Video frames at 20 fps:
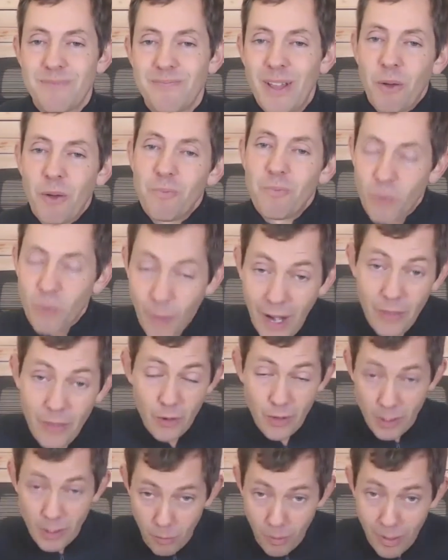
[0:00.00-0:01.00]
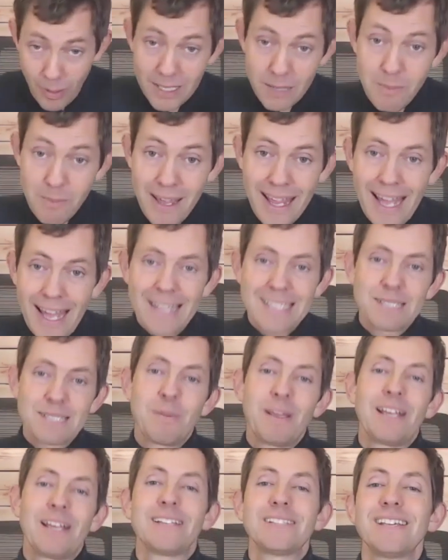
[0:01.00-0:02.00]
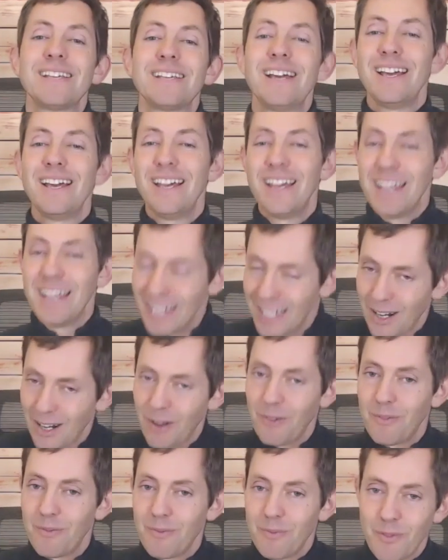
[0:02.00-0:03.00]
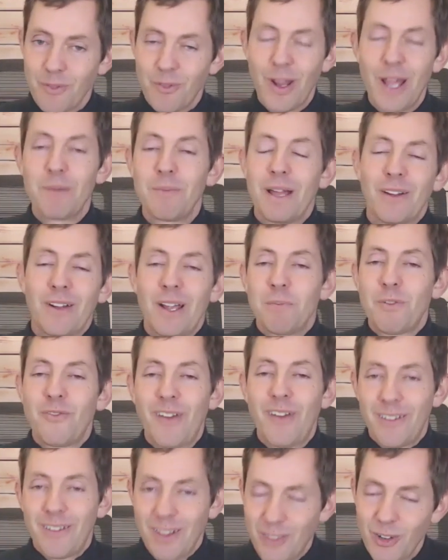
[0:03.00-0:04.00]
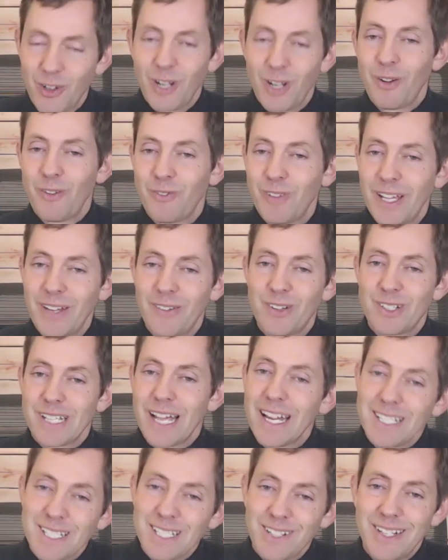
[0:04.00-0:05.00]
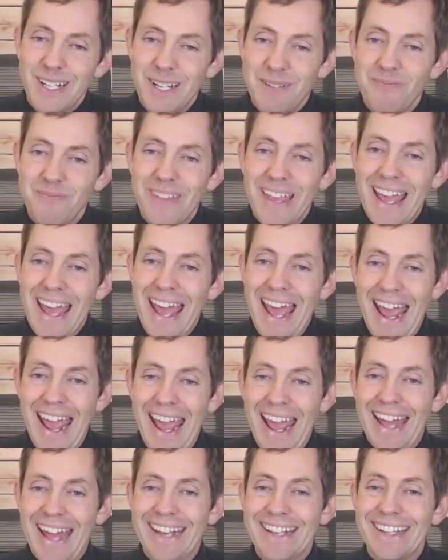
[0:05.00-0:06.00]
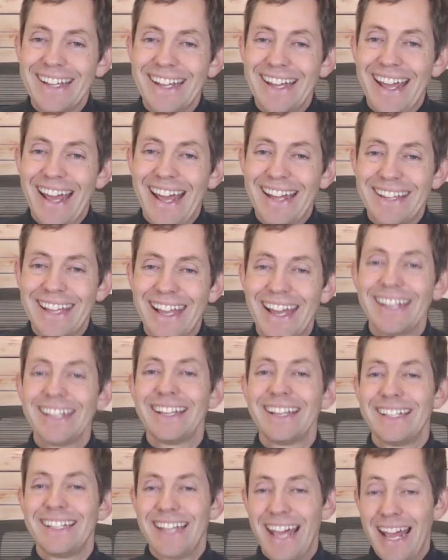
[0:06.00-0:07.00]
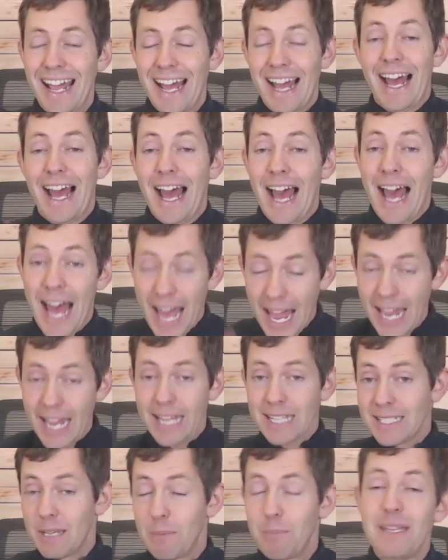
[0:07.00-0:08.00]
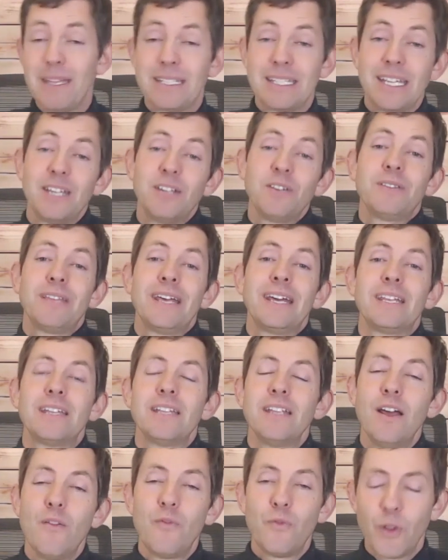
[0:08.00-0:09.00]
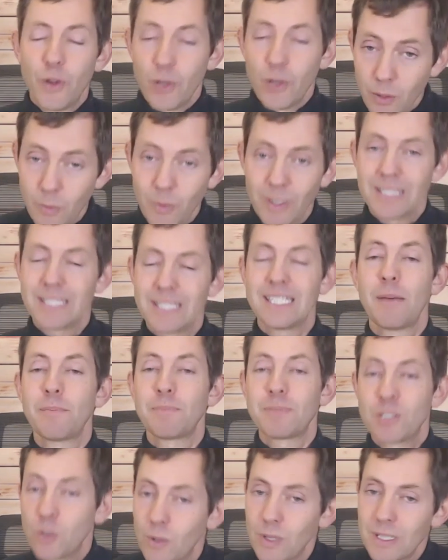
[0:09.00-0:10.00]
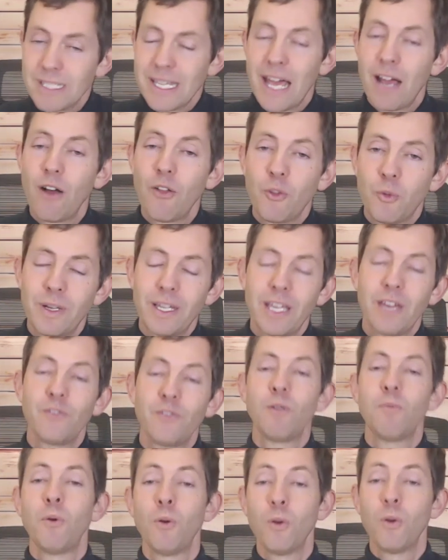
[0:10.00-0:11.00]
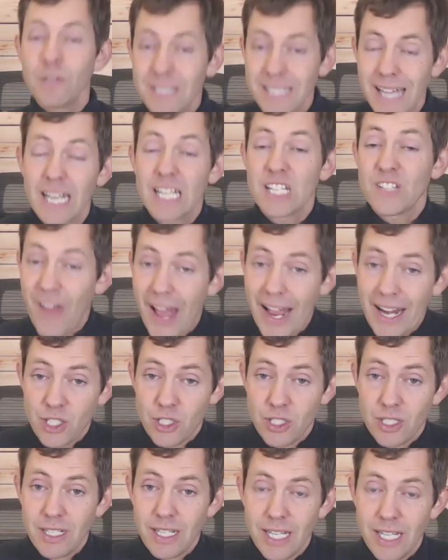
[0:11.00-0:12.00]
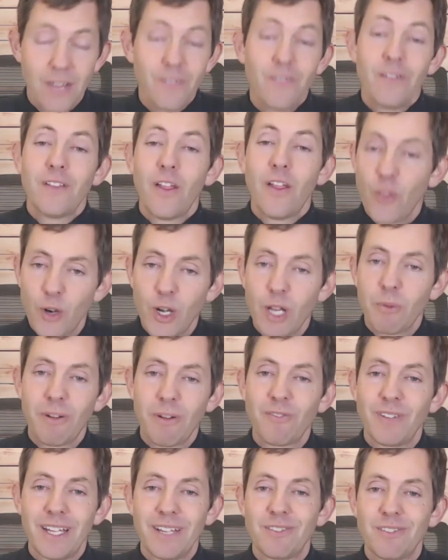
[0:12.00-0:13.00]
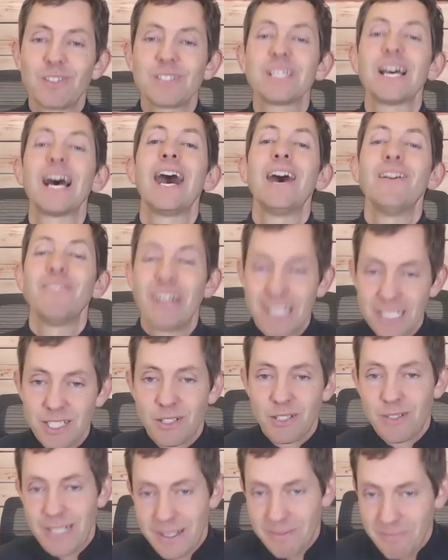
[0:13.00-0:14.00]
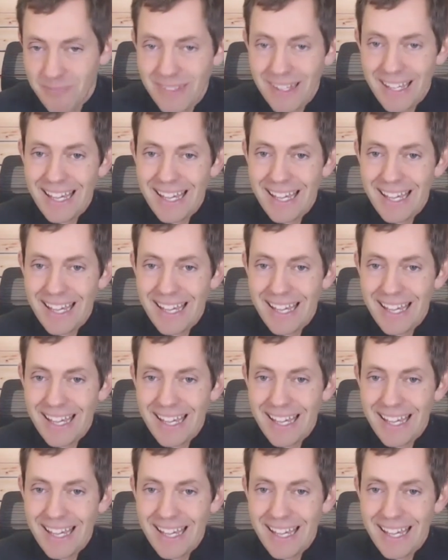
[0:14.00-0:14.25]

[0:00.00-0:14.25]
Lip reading: Now, why 31, you may ask? Because, my grandpa founded 31 Flavors Ice Cream, and at the end of the day, I submit to you that 31 steps towards health will give you more satisfaction even than 31 flavors of ice cream.